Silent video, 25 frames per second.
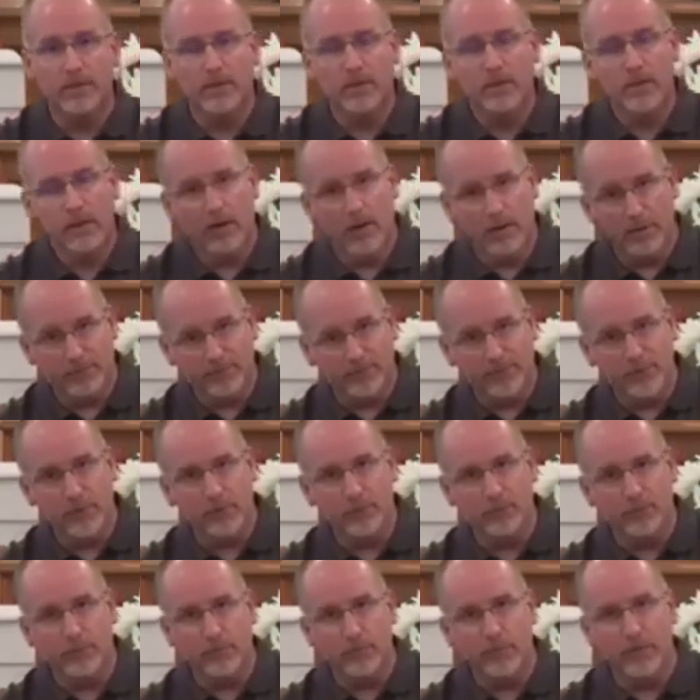a
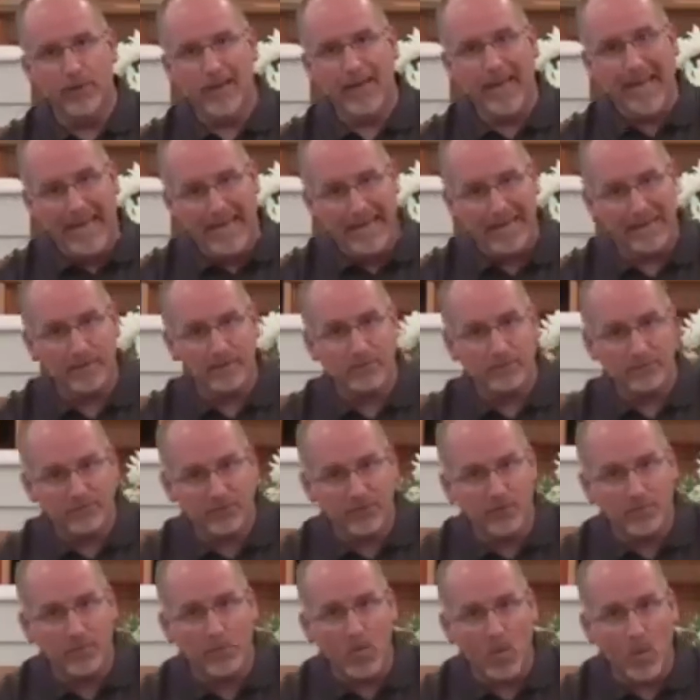funeral and
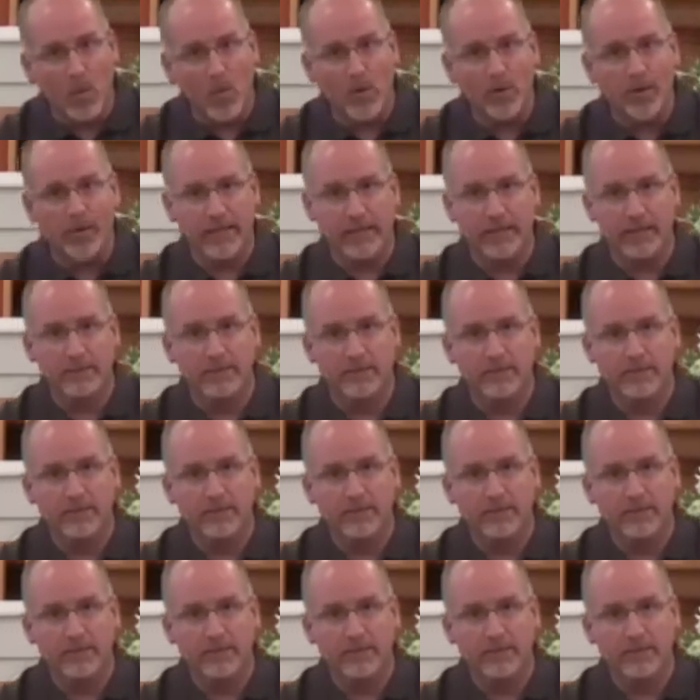from mourning.